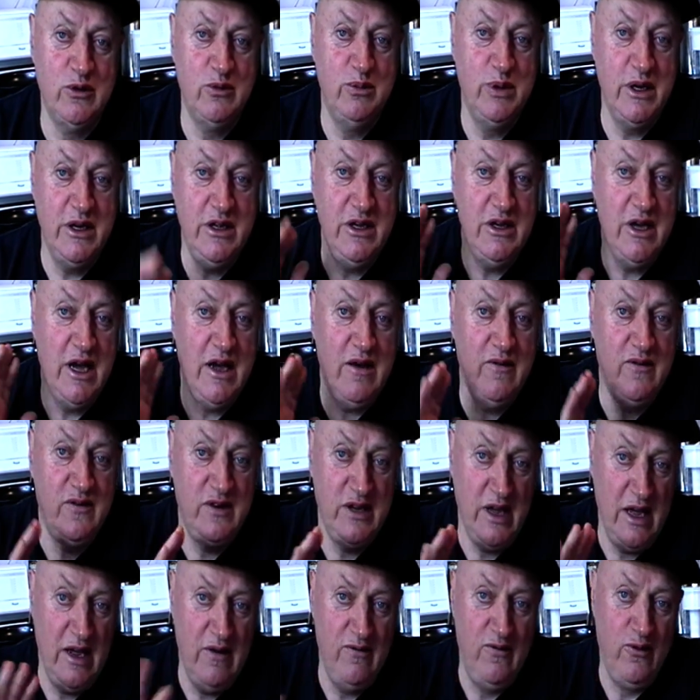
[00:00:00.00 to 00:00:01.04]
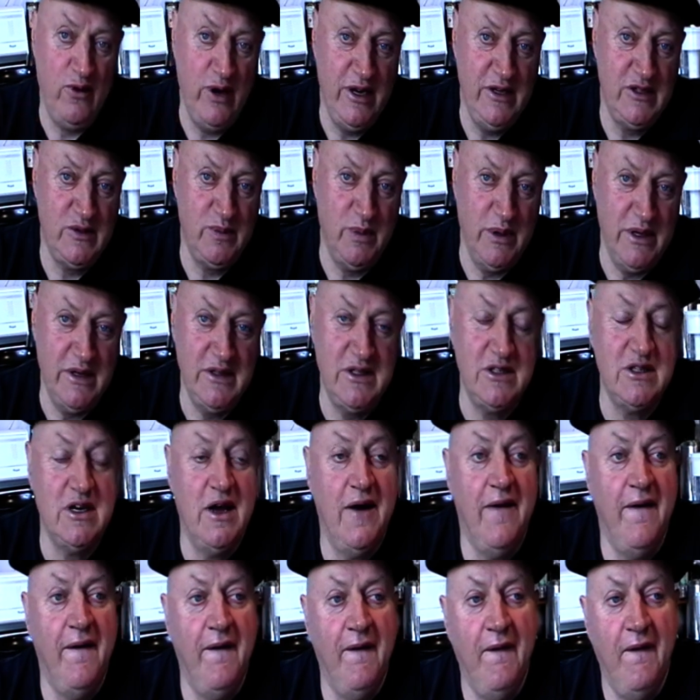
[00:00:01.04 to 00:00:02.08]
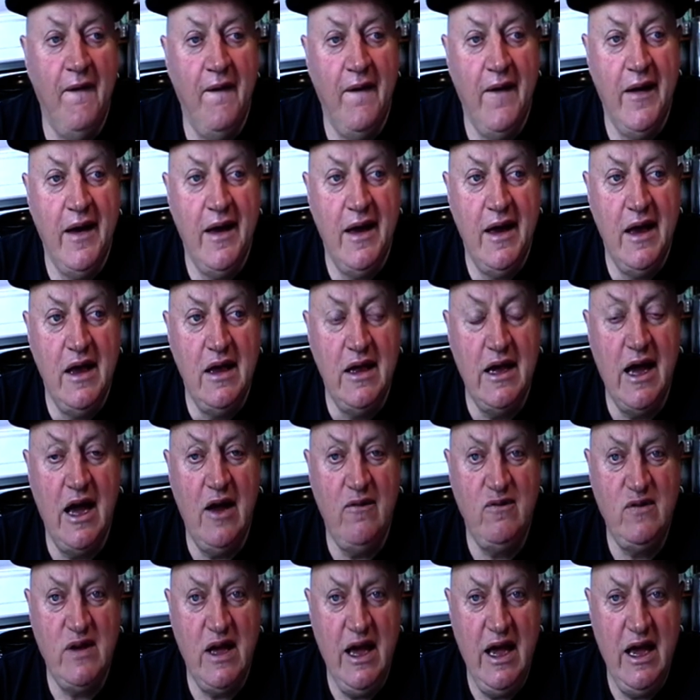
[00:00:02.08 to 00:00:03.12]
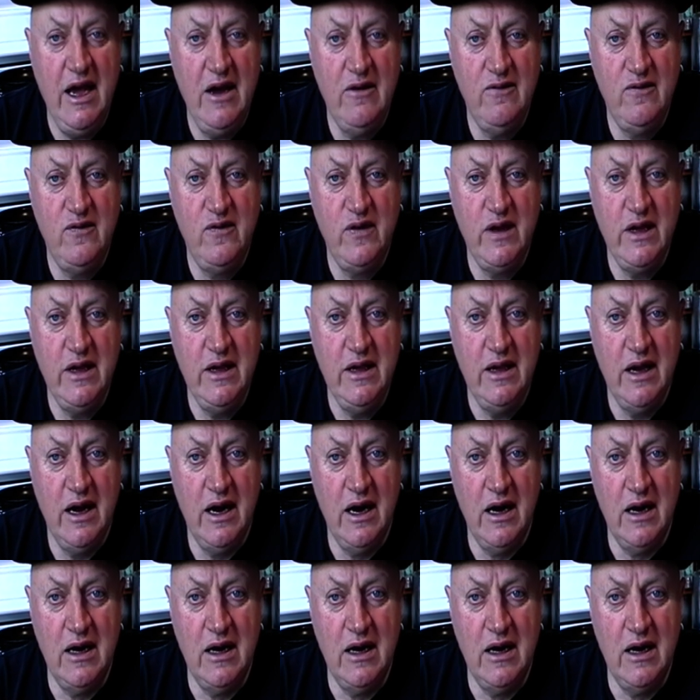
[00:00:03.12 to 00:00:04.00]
but you have to have free speech. You have to have the